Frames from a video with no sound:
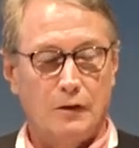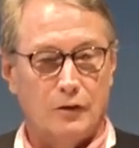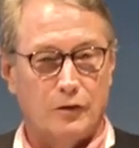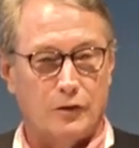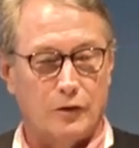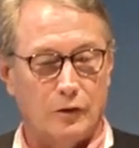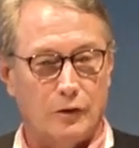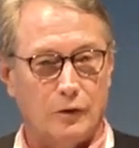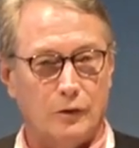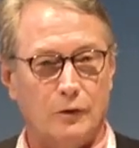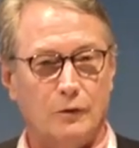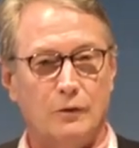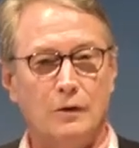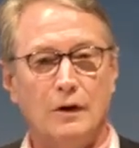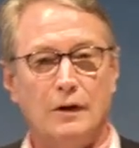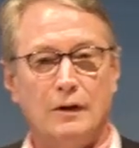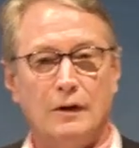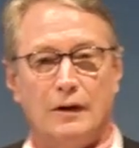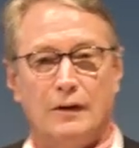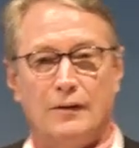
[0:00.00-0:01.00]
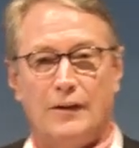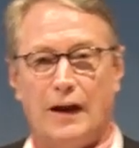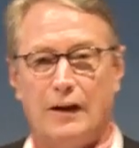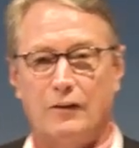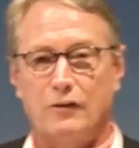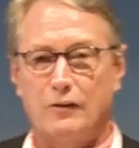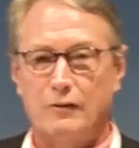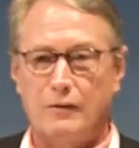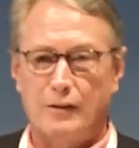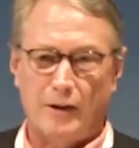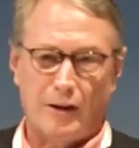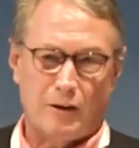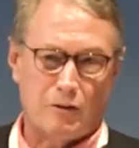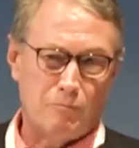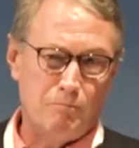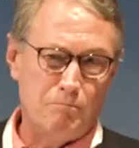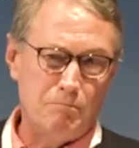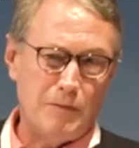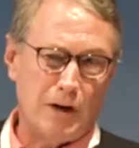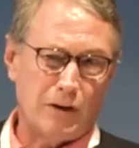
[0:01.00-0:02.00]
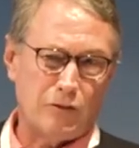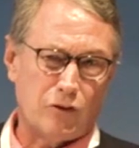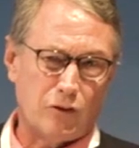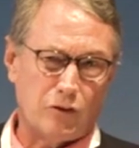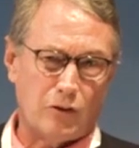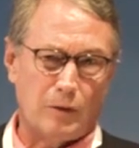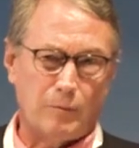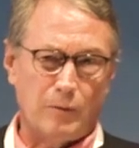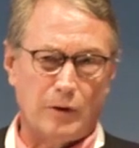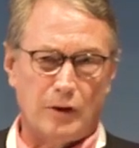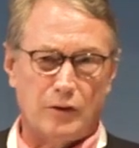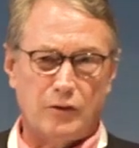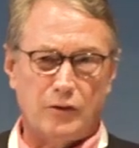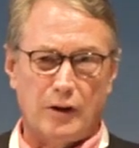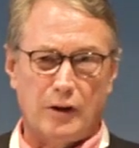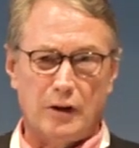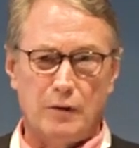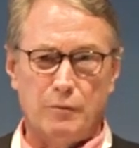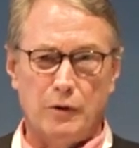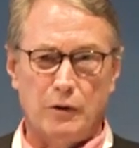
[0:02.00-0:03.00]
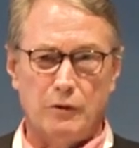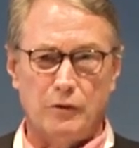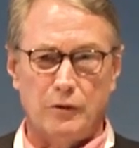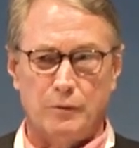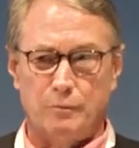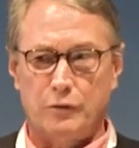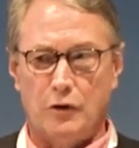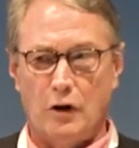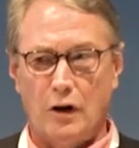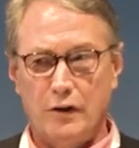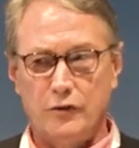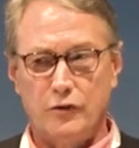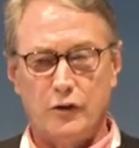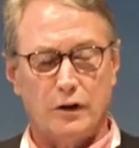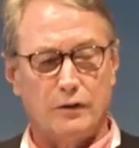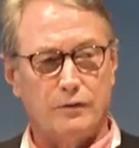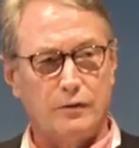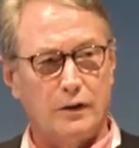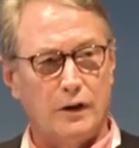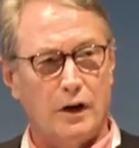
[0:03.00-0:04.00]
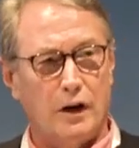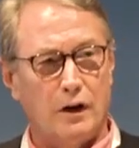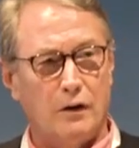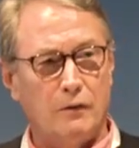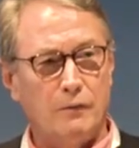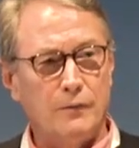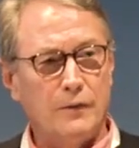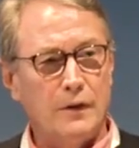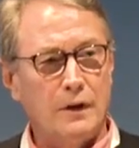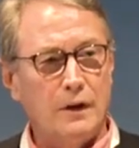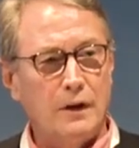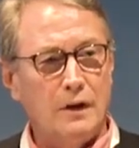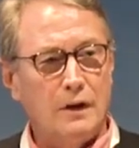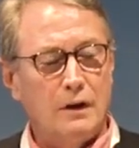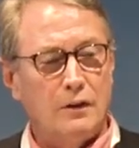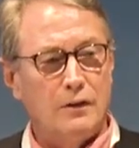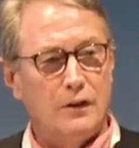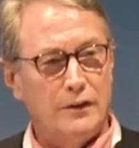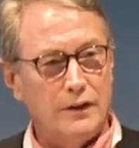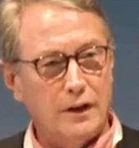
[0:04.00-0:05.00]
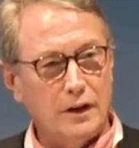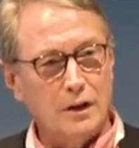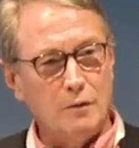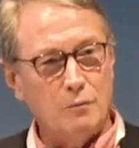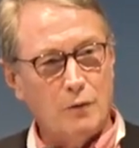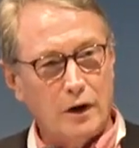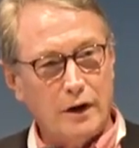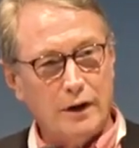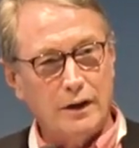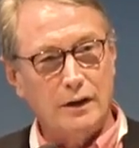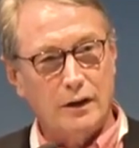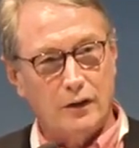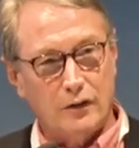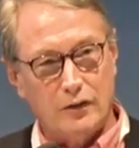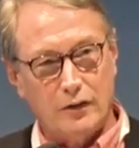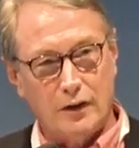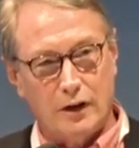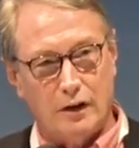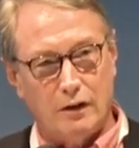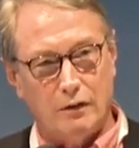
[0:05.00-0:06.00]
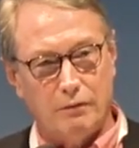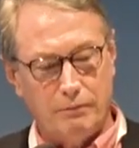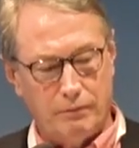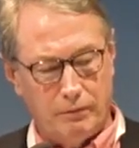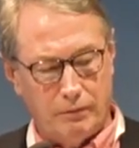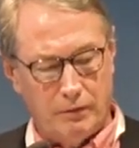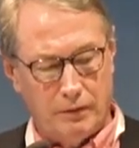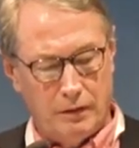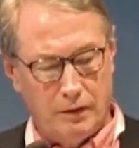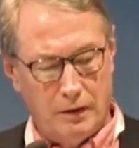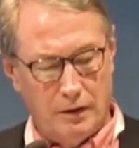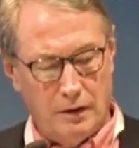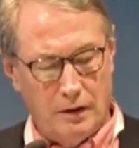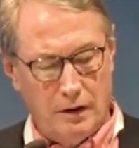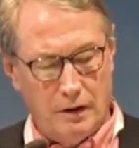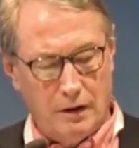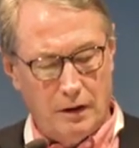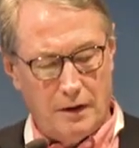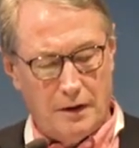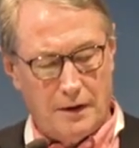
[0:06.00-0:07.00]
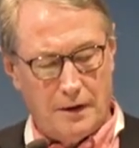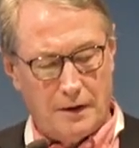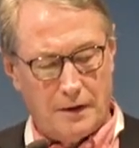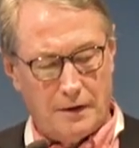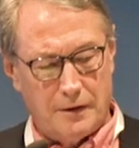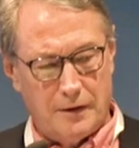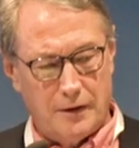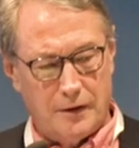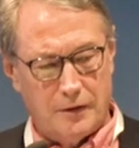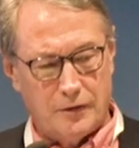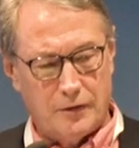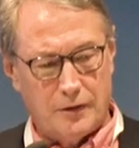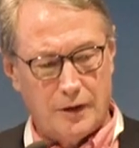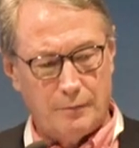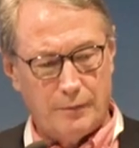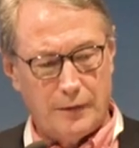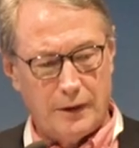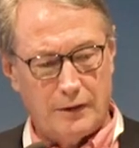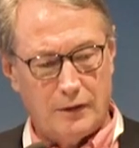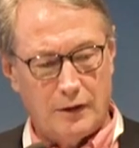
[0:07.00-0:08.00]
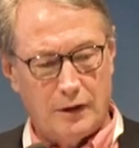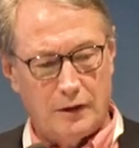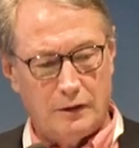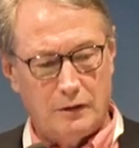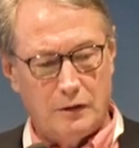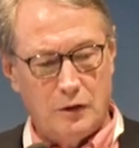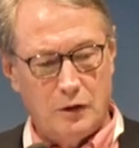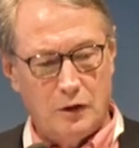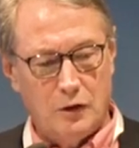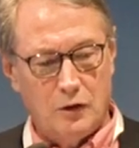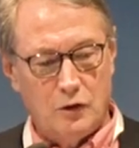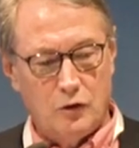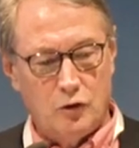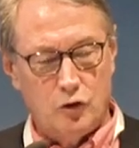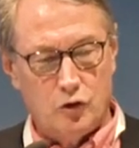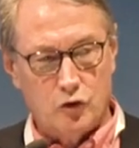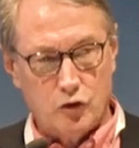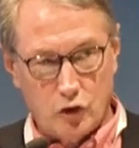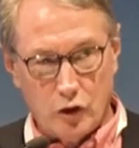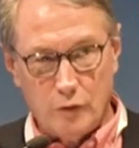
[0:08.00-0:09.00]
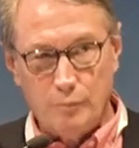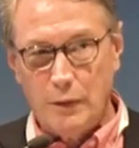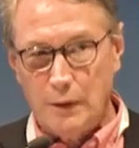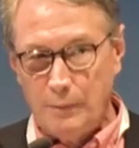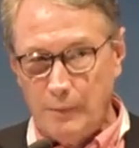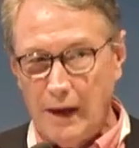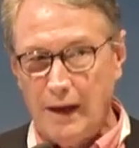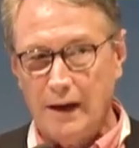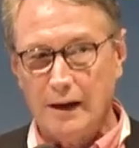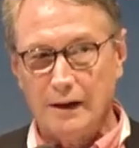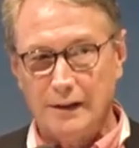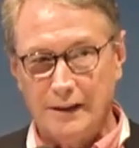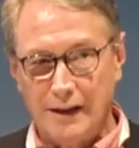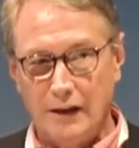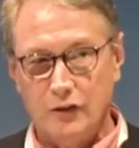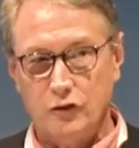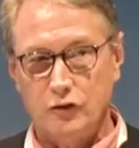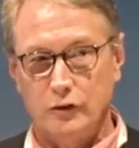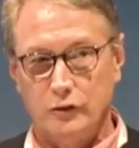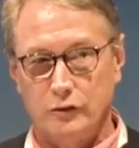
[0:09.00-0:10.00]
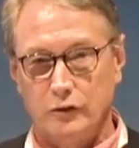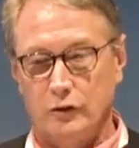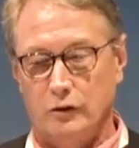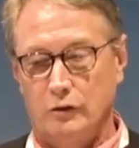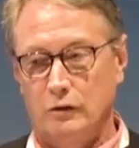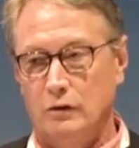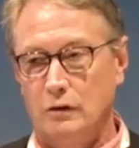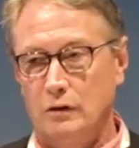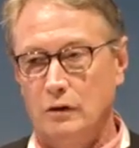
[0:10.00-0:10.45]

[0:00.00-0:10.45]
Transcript: So that's as much as I'm going to say about the project for now. The nickel market itself is something that you should be paying attention to